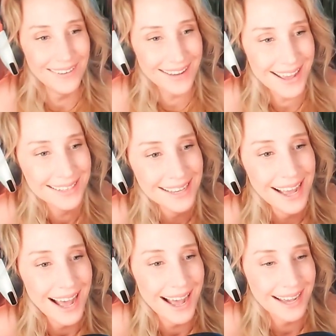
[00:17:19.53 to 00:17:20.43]
Okay.
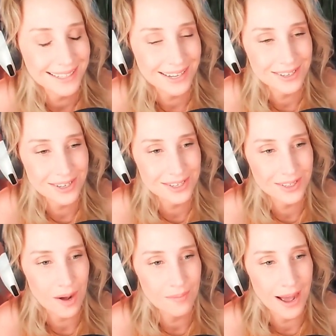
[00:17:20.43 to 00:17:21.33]
Kate also just
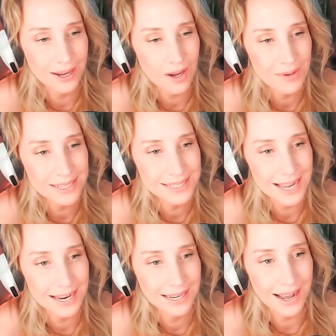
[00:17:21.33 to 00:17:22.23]
commented
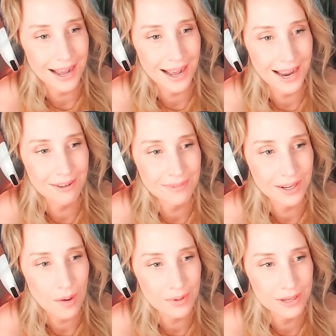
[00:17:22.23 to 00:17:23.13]
saying, I have my
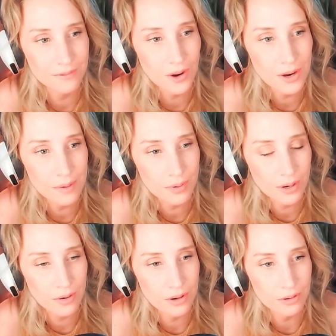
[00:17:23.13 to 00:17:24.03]
copy of Nona
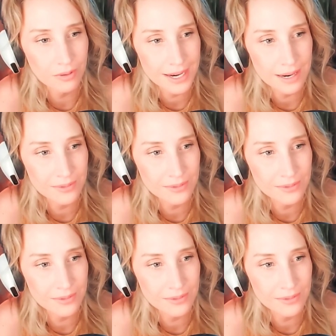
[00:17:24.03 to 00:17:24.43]
pre-ordered already.